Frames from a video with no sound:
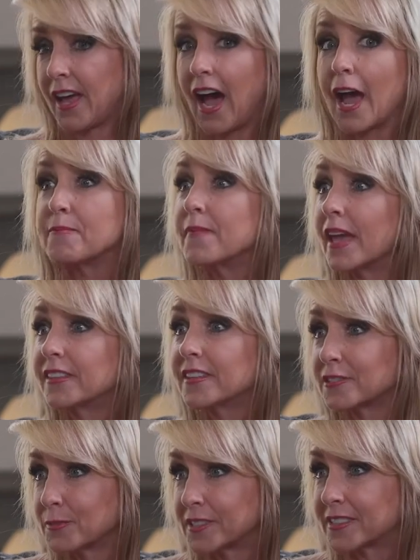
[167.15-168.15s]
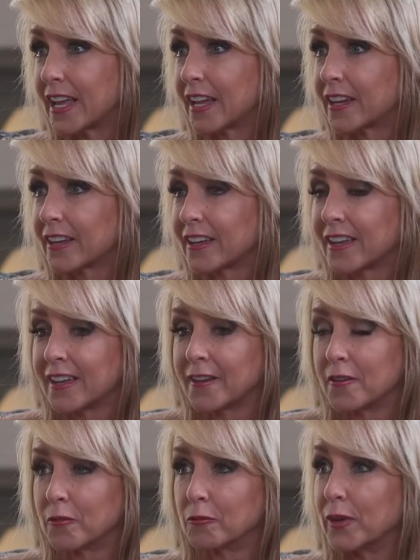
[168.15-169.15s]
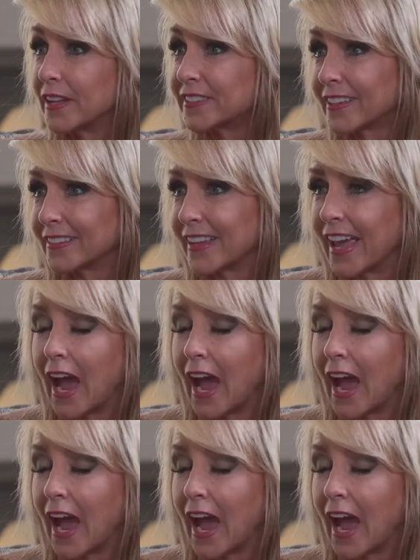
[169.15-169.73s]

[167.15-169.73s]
I made this mistake recently.